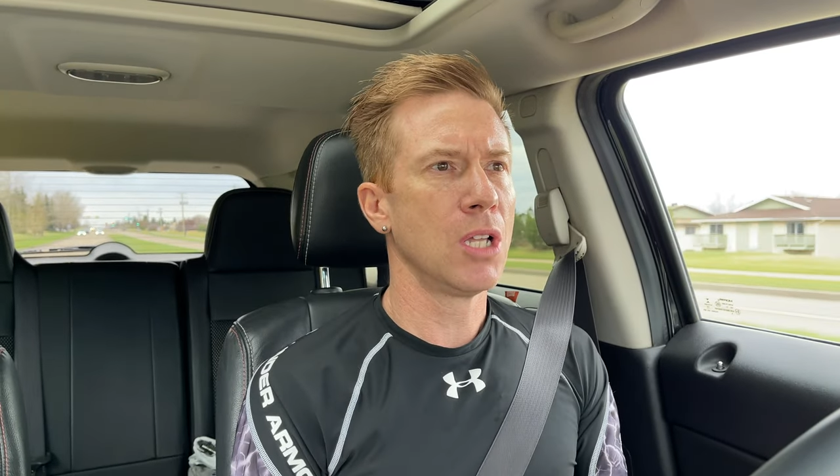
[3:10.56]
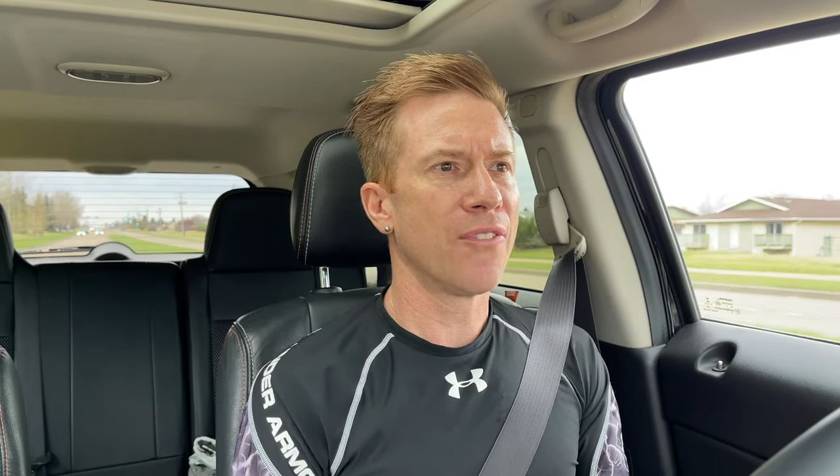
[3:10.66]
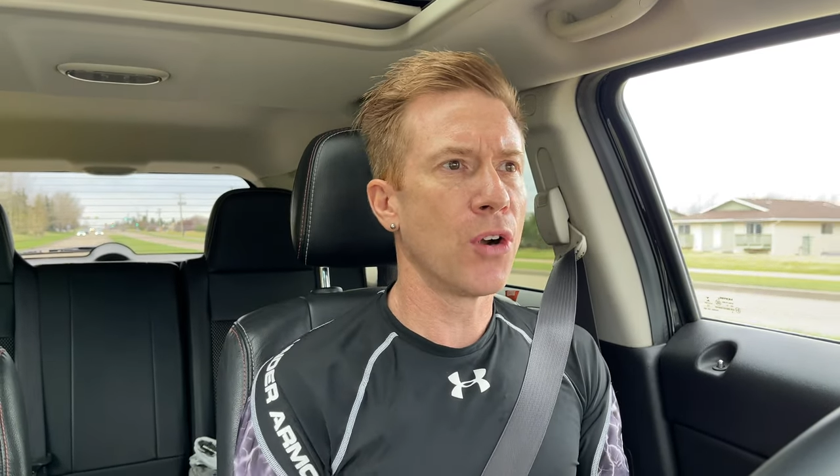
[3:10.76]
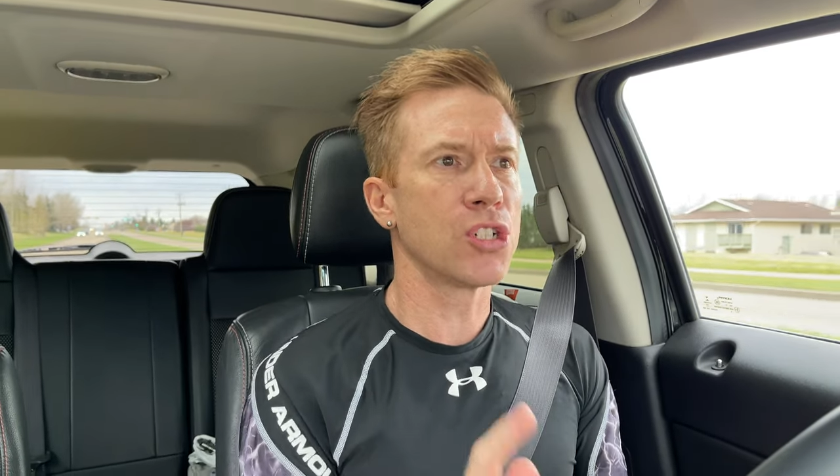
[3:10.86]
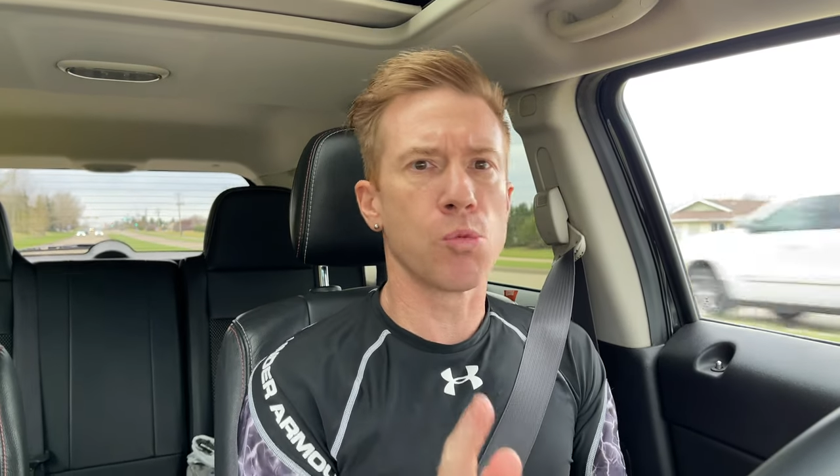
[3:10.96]

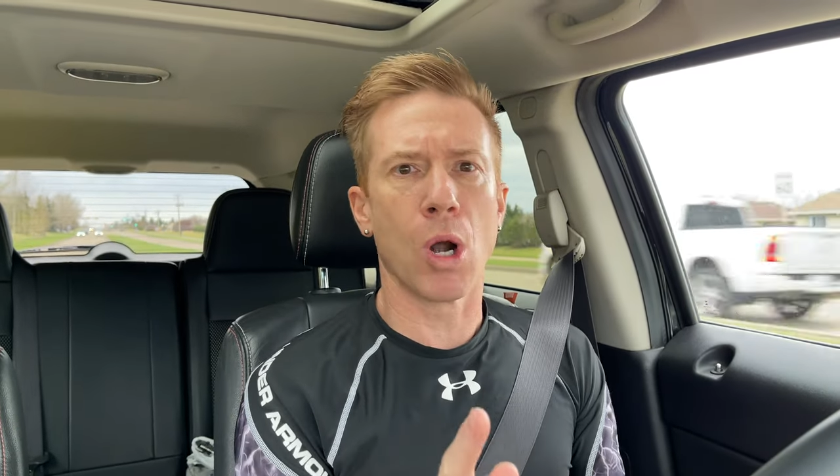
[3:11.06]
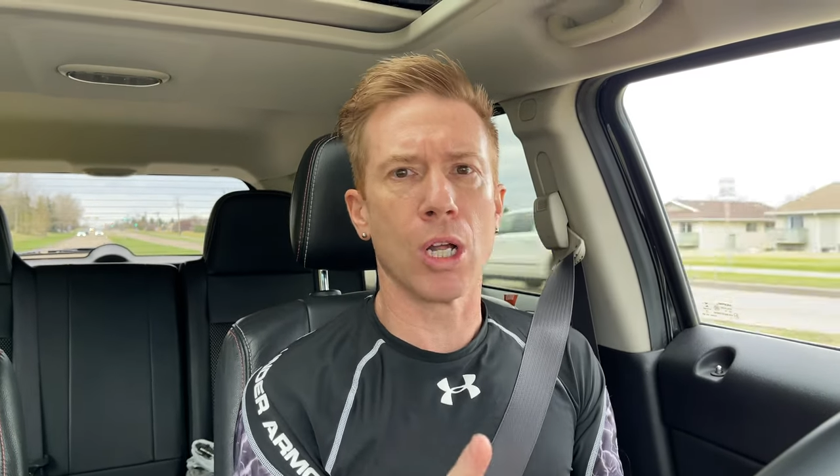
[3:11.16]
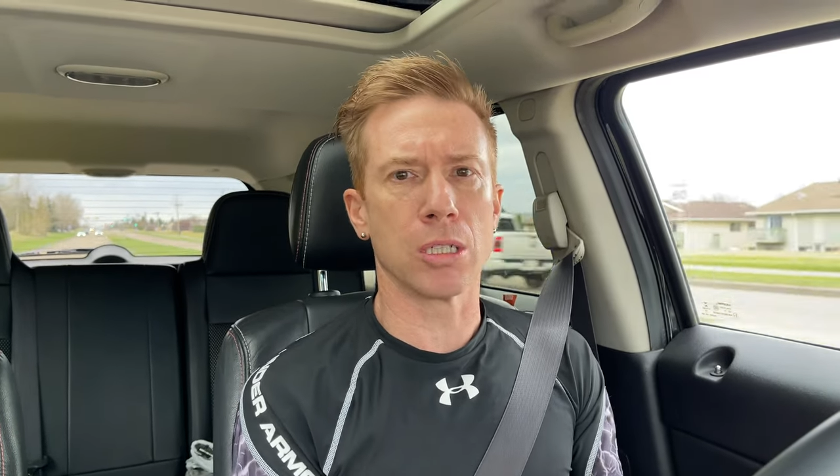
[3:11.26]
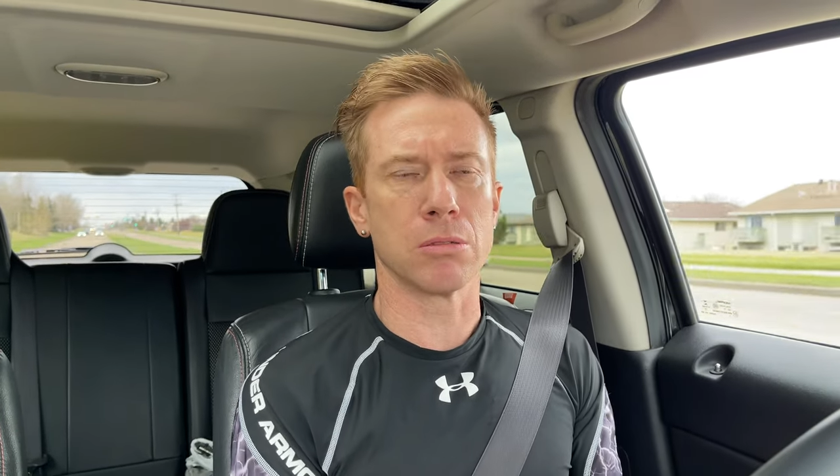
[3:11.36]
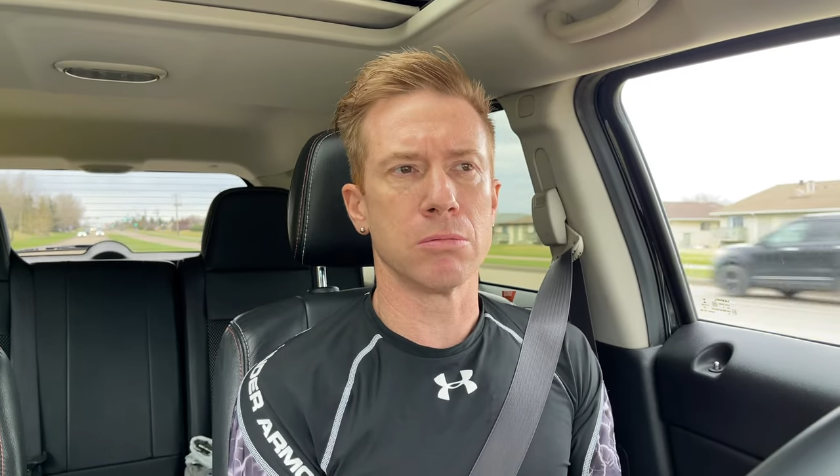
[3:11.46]
First
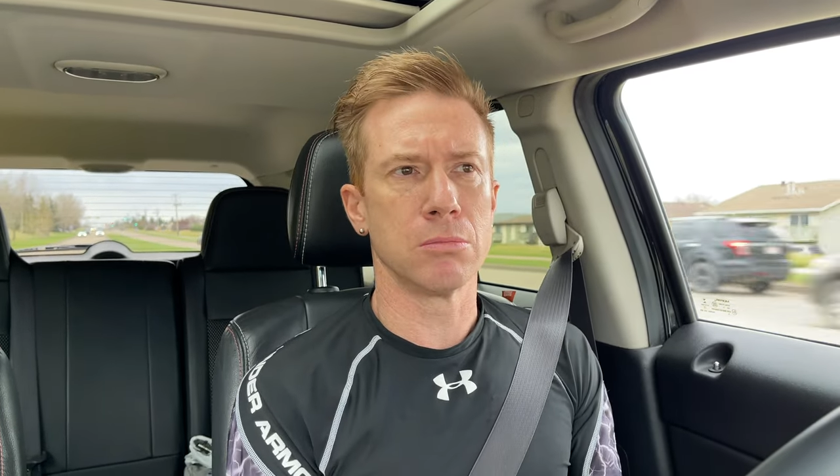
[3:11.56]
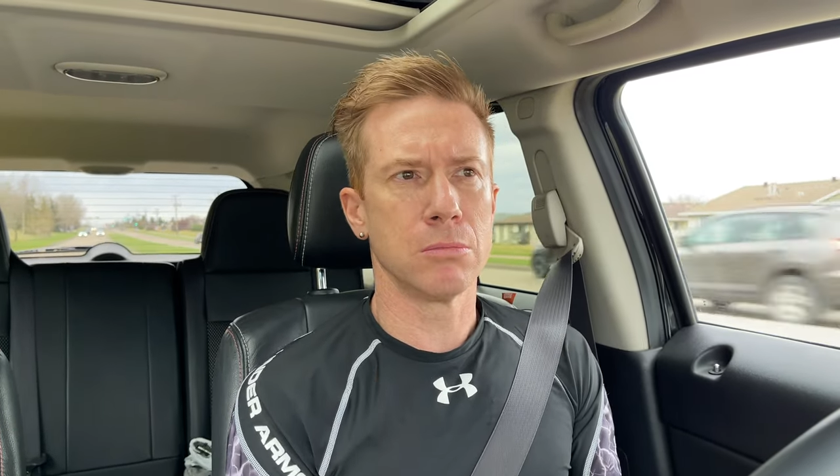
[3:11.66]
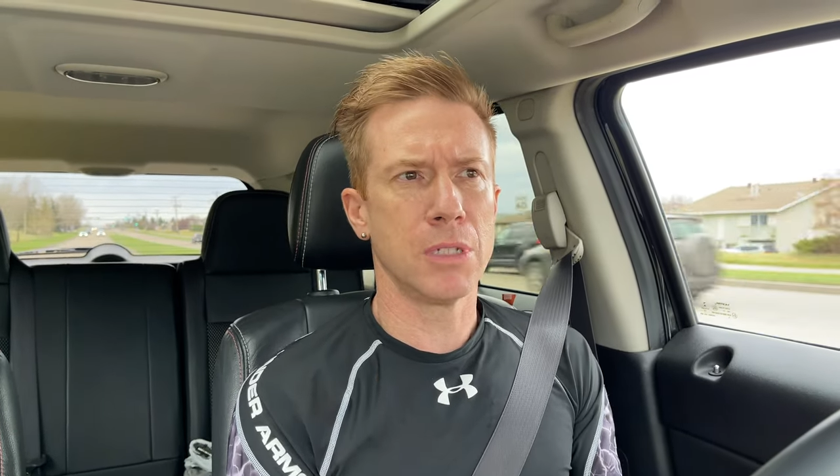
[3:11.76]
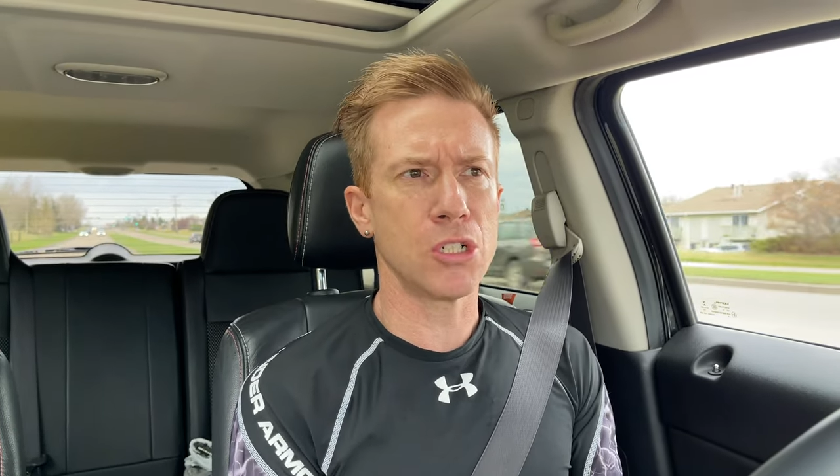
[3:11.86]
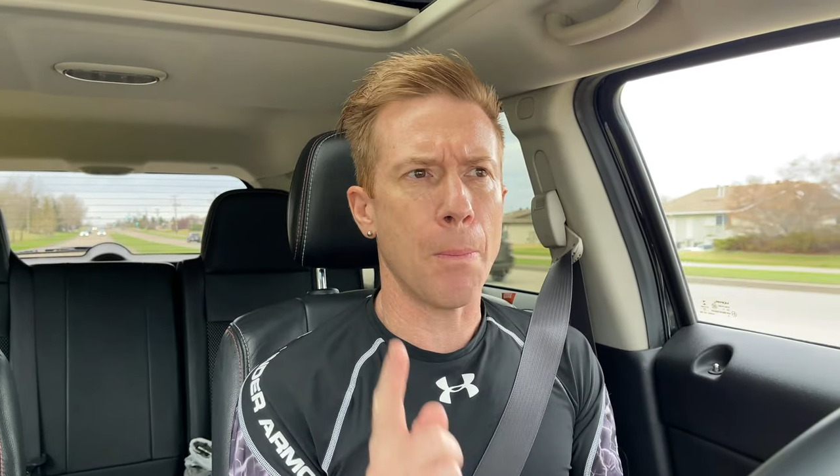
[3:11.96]
world.
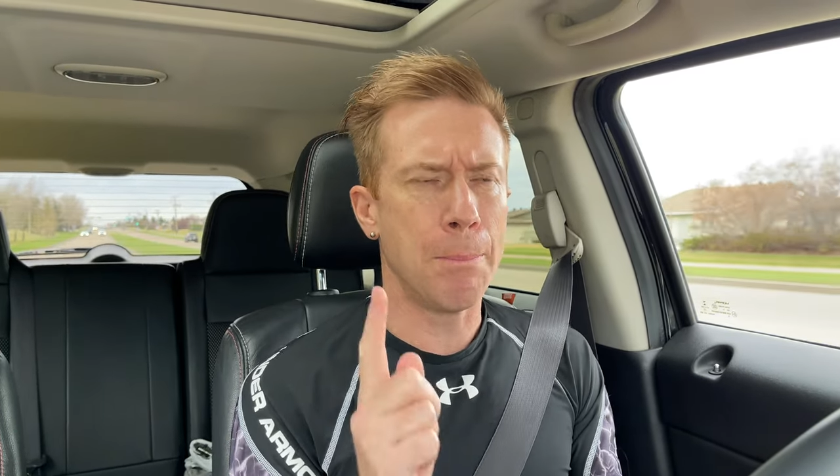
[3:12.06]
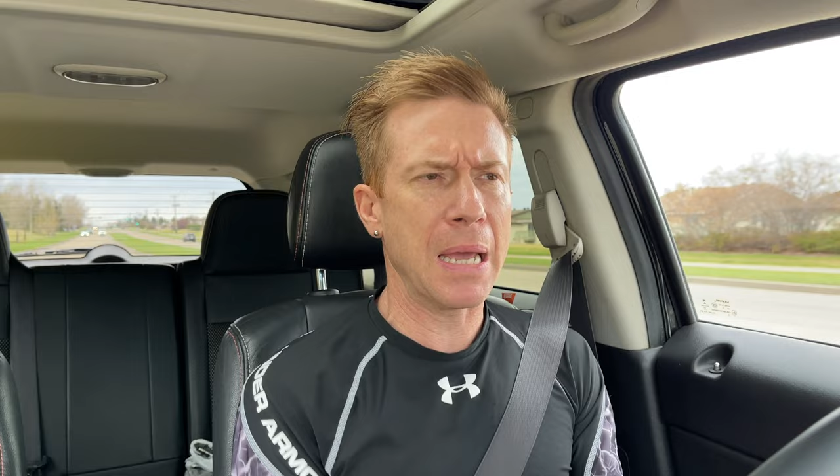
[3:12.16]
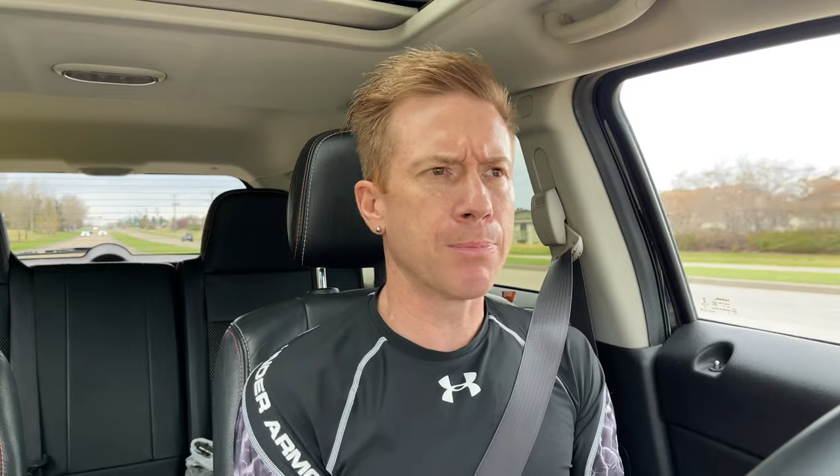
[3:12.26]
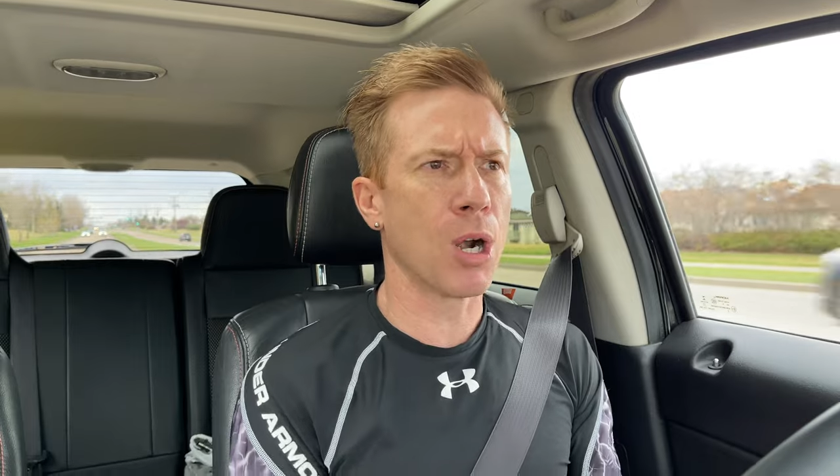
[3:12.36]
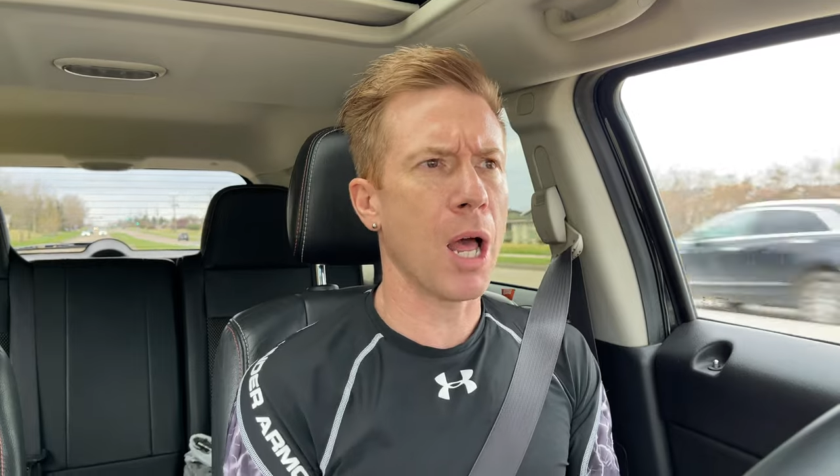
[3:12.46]
These are
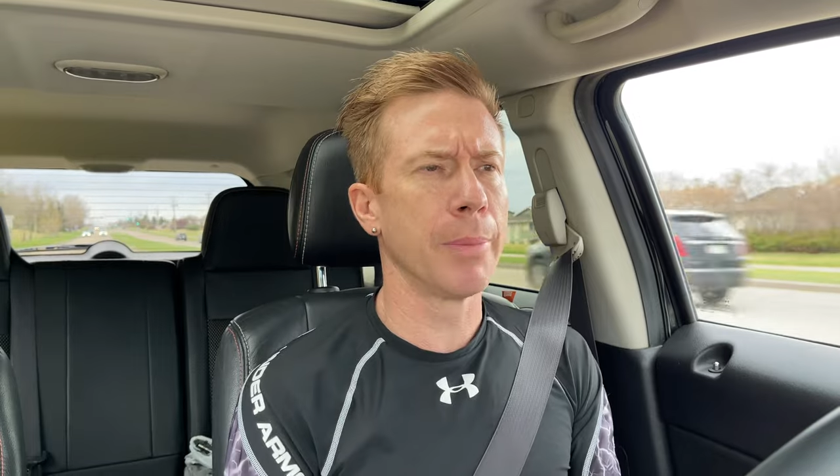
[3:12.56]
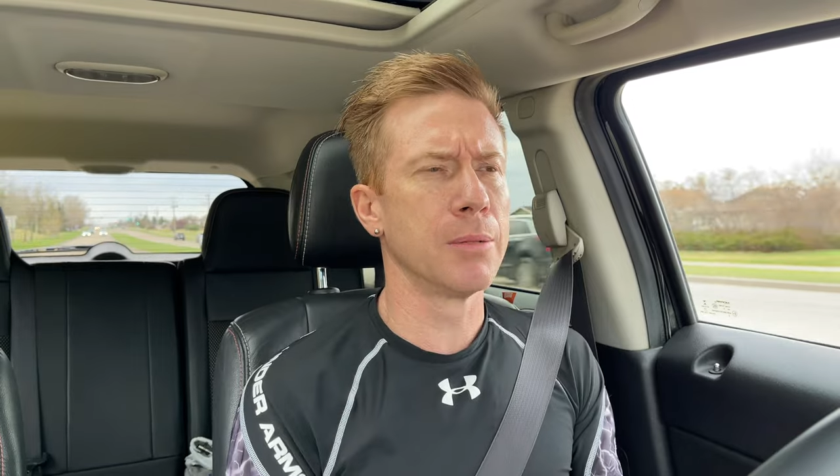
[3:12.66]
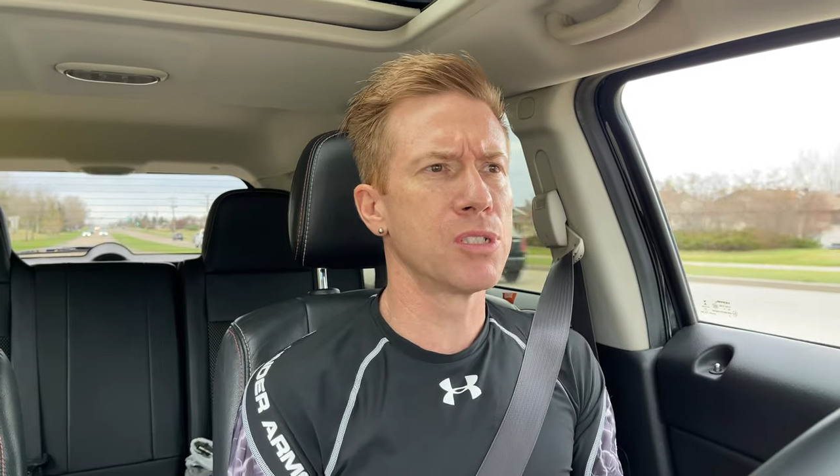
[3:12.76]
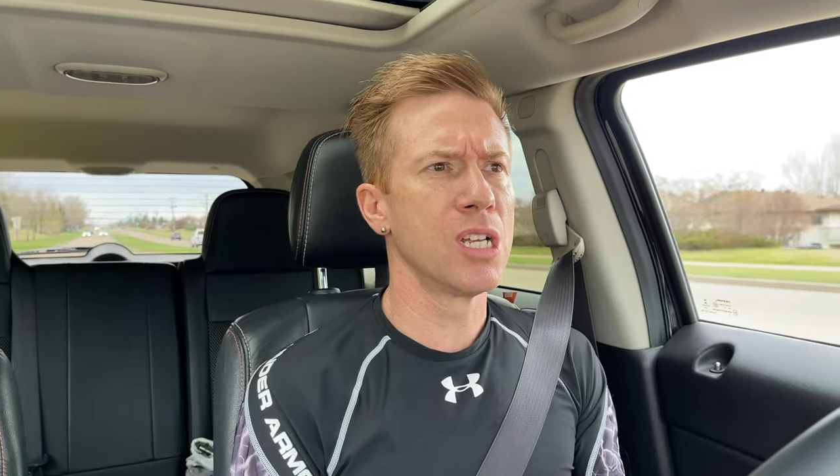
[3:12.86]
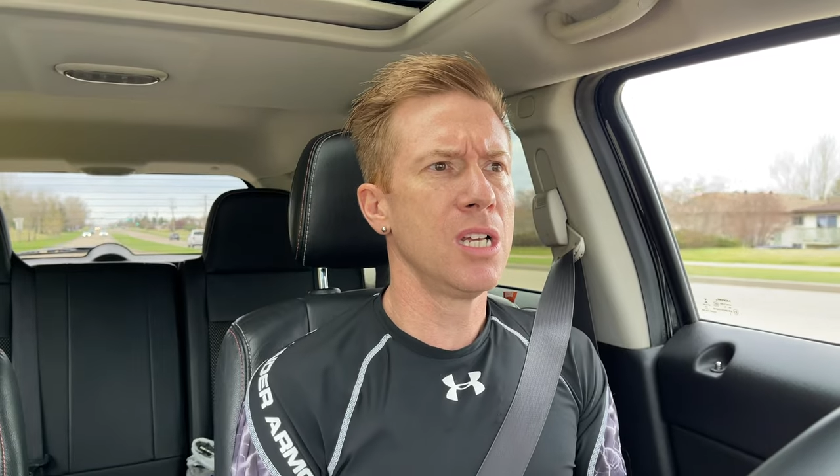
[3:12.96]
big
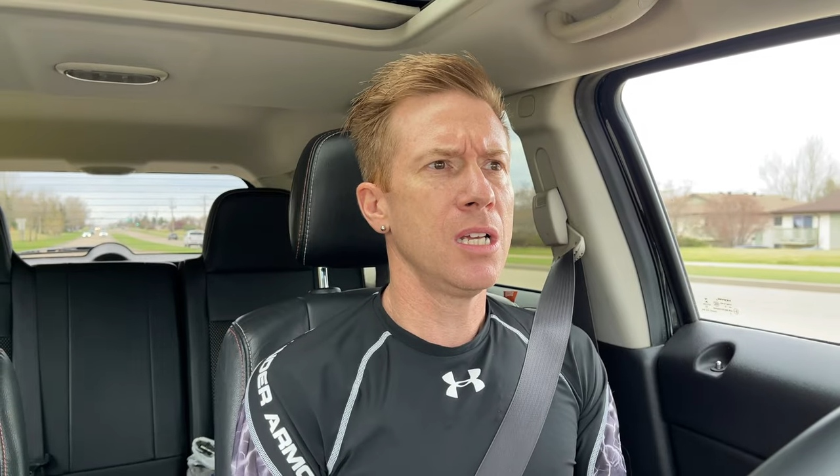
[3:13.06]
problems.